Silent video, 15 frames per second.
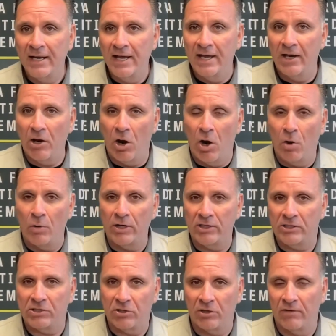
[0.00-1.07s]
and always
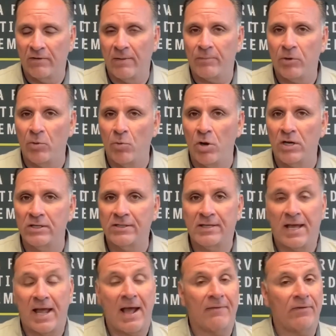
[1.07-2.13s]
serve up the ones that
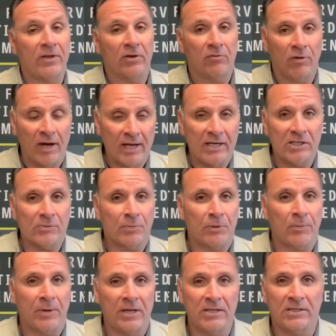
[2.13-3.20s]
have the greatest
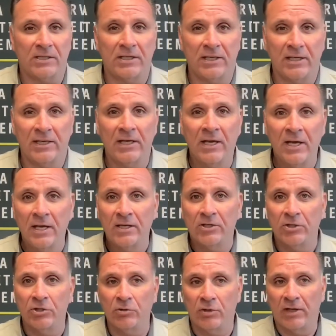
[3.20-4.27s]
propensity
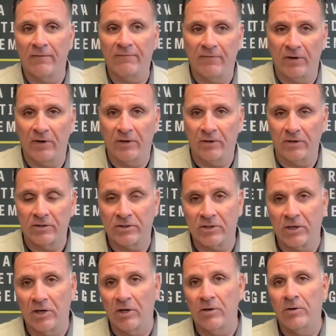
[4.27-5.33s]
to convert.
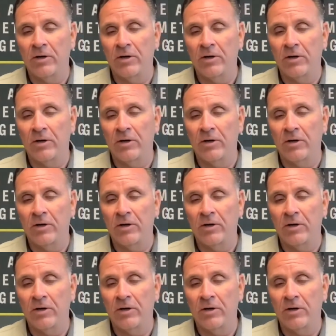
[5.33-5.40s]
So